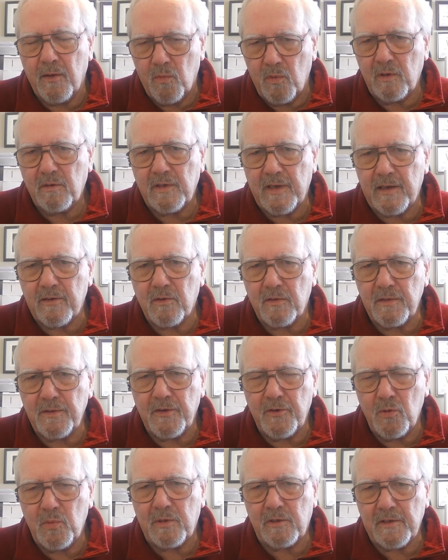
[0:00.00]
you will
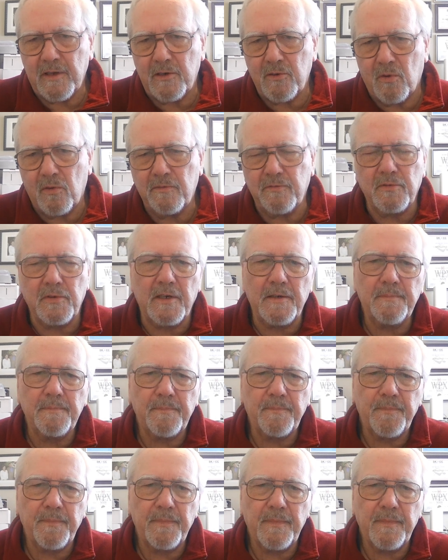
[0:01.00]
get over it.